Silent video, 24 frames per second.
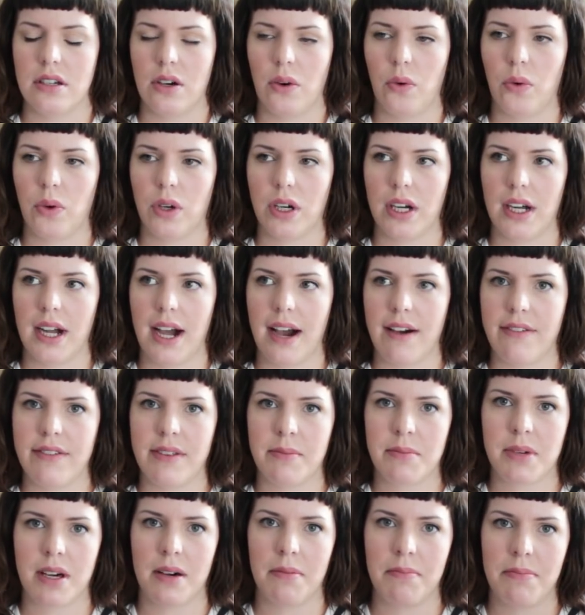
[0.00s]
or have
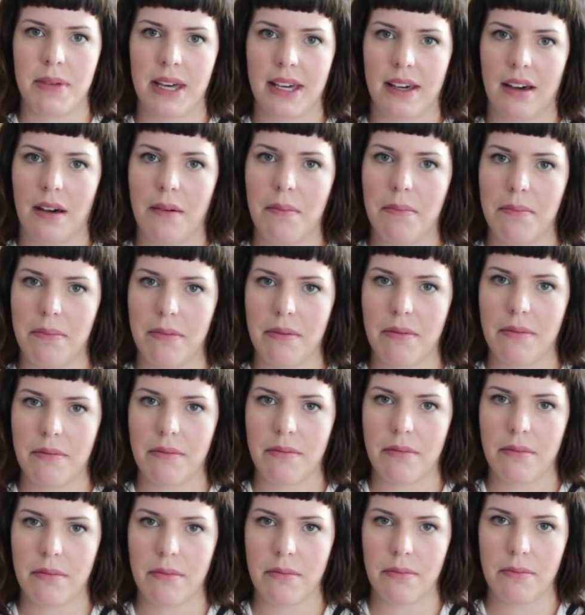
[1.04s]
them come pick up
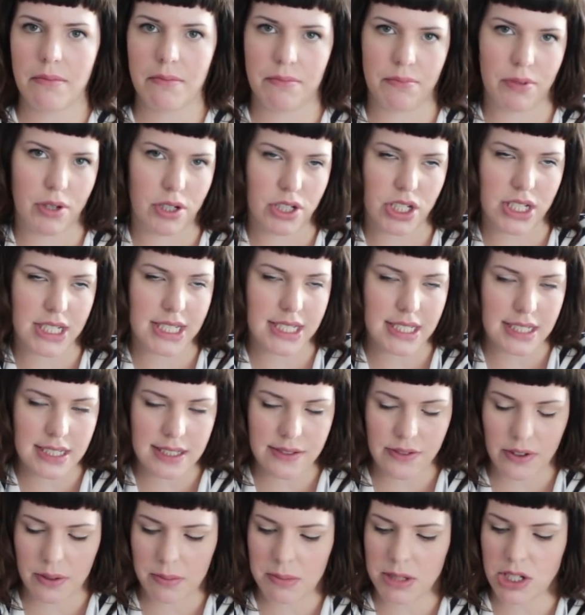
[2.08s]

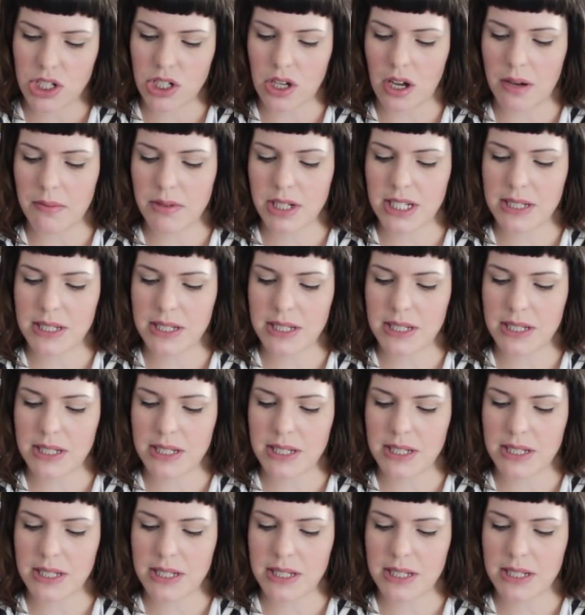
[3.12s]
purchases from the shop,